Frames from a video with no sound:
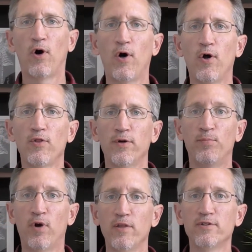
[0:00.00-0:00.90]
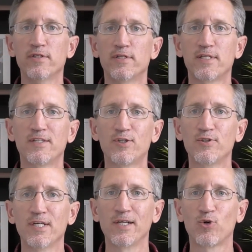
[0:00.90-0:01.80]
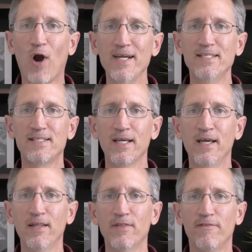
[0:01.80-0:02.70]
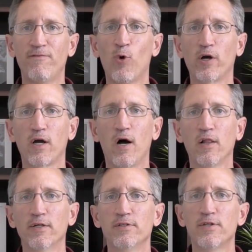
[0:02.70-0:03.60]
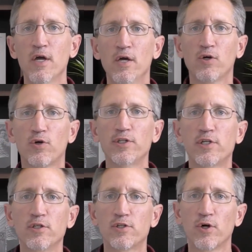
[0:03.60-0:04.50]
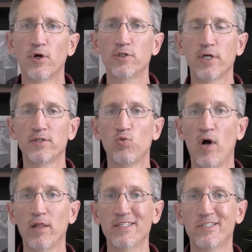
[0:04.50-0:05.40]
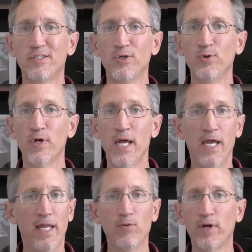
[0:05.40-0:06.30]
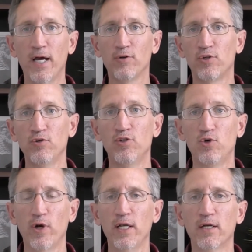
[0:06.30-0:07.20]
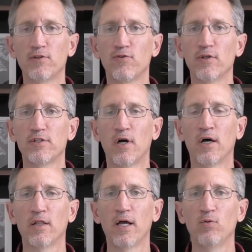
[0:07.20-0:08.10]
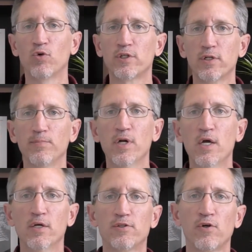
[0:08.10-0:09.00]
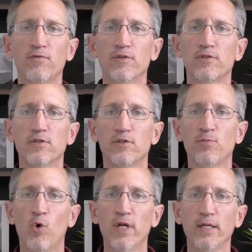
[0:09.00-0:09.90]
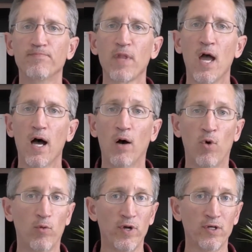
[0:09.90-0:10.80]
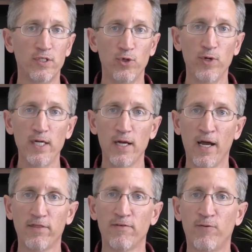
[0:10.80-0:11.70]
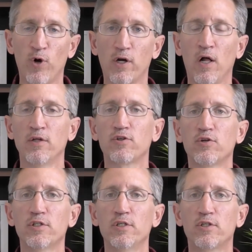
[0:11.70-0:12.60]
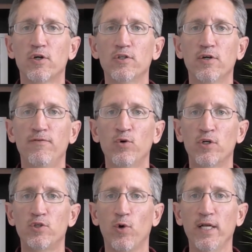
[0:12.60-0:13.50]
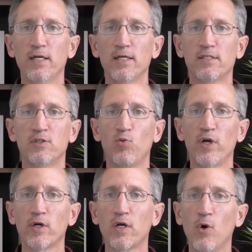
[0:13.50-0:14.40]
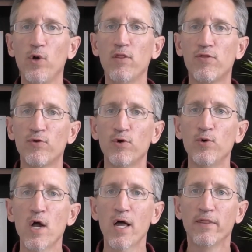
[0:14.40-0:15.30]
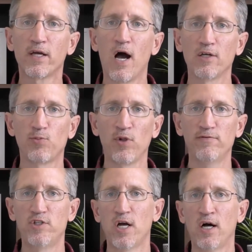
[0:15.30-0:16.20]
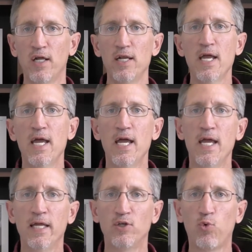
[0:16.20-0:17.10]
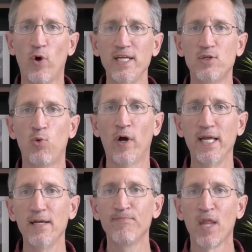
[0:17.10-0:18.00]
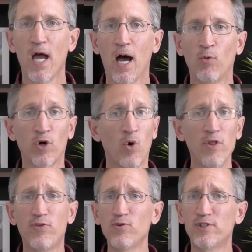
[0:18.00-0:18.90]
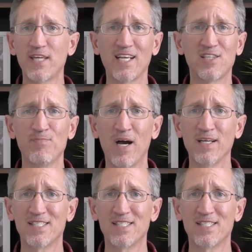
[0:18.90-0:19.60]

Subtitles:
all the brothers and sisters in Christ in the Fort Collins Christian Church, as well as to anyone else who's joining us for this online worship service this morning. What we are doing at the Fort Collins Christian Church, if you are joining us, is we are going through the Gospel of John in 2020. We're going through section